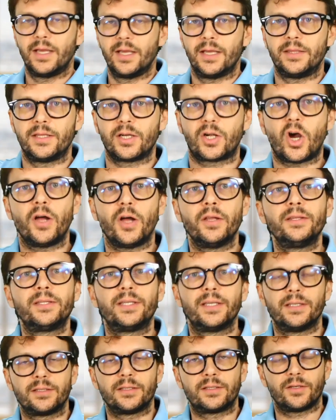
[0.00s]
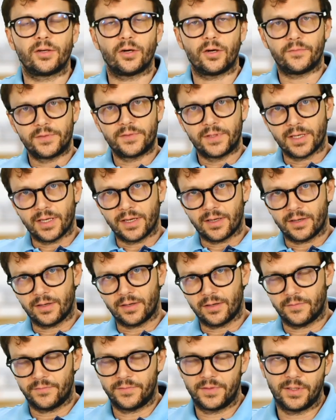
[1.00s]
content of the
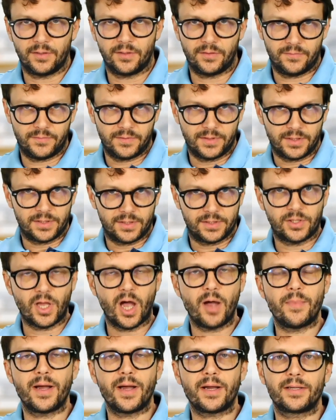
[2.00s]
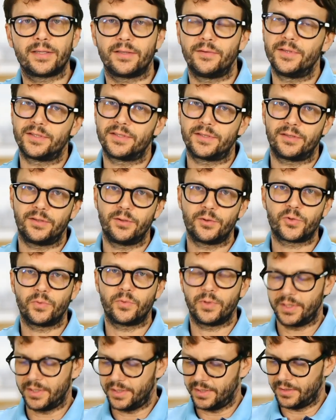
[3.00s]
stomach, it's
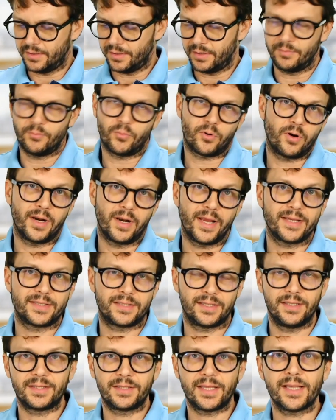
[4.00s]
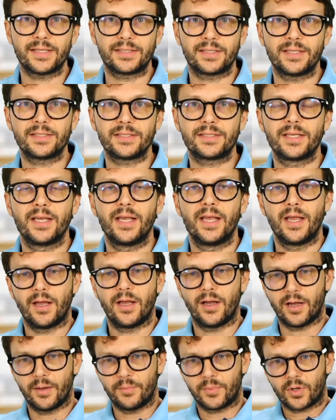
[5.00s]
usually more or less intestines,
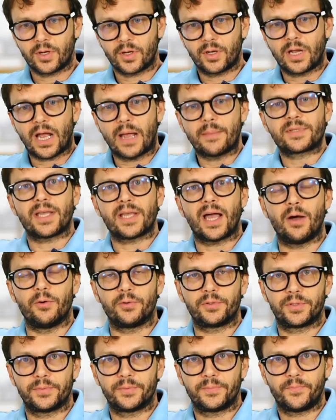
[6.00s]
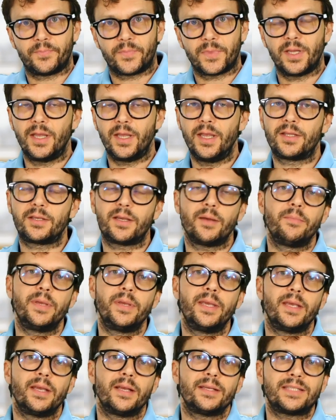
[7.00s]
comes out. It can
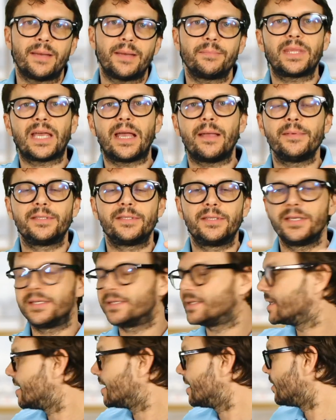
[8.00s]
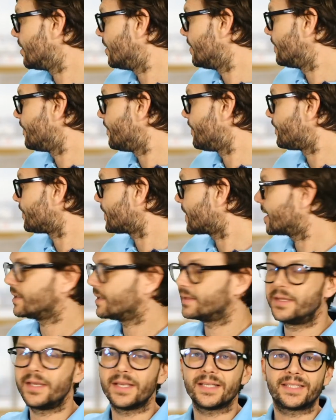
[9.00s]
be sometimes this
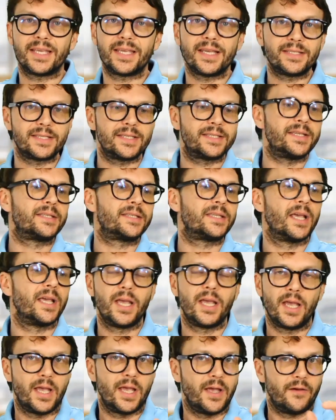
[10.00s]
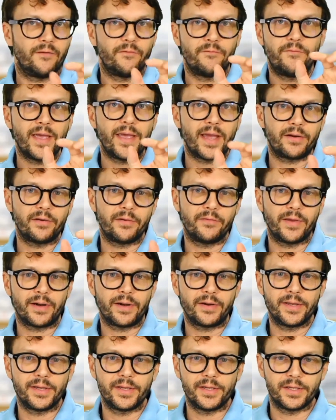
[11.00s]
diastasis is
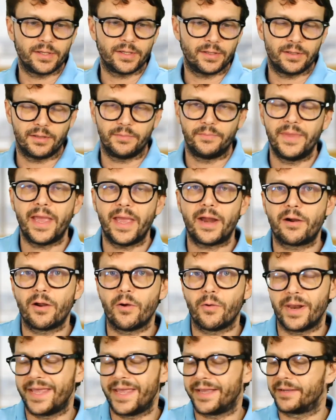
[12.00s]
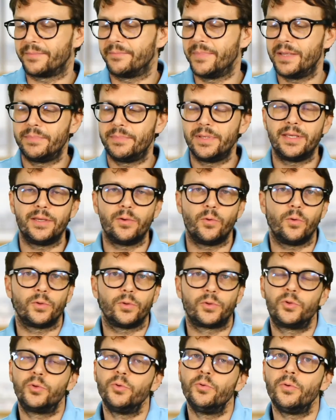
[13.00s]
very narrow, like maybe
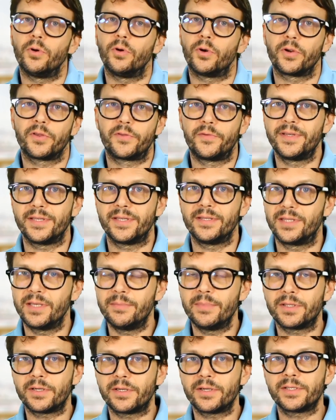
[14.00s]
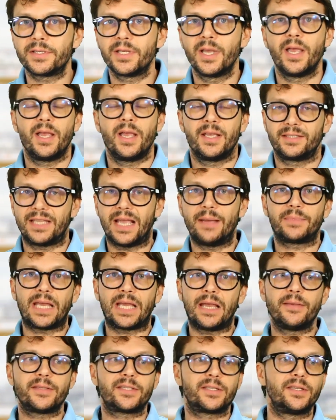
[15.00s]
2 or 3 centimeters.
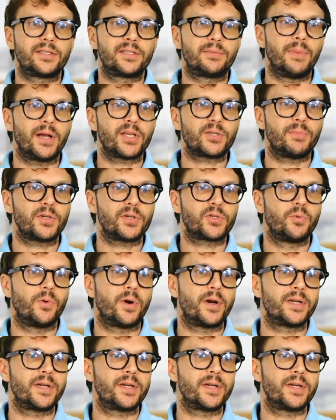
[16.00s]
Sometimes it's much worse,